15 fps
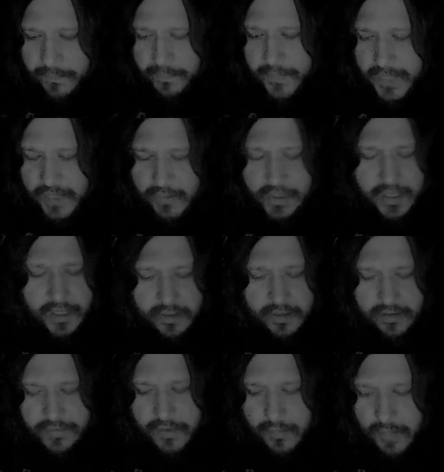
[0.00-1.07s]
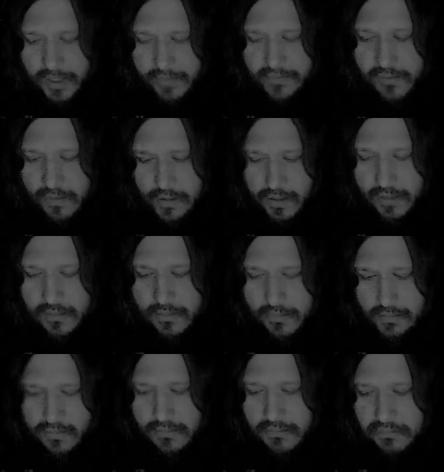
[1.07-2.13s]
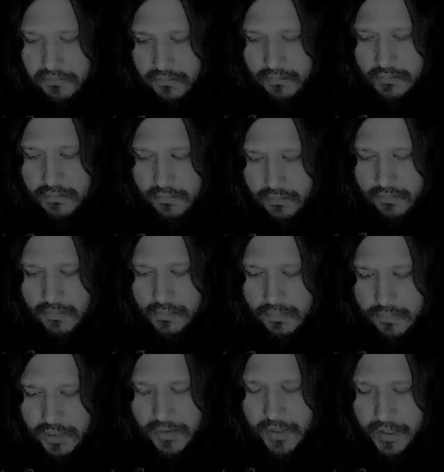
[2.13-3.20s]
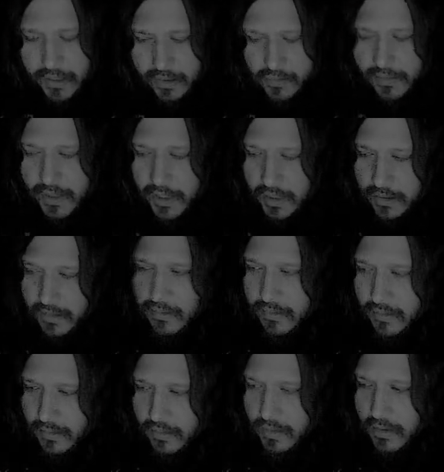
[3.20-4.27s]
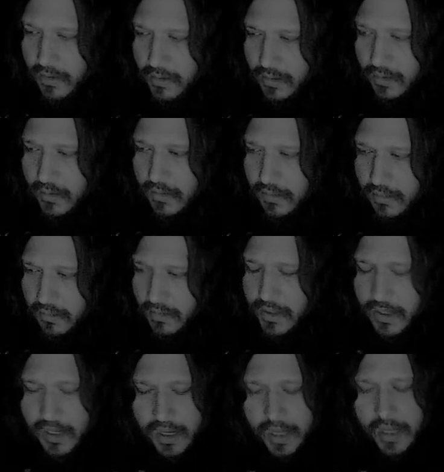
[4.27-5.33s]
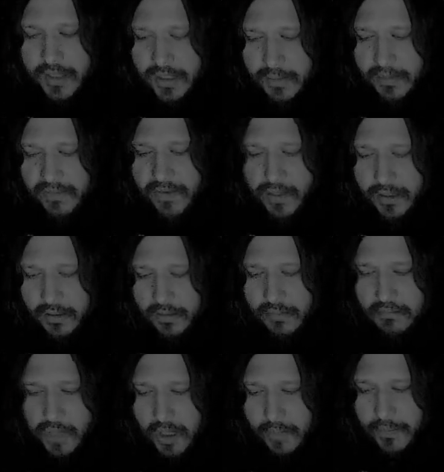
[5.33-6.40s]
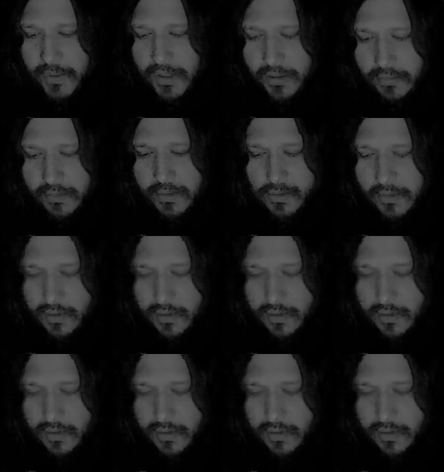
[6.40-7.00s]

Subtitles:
they want to interview me for it. So I agreed. And then I asked them if I could upload,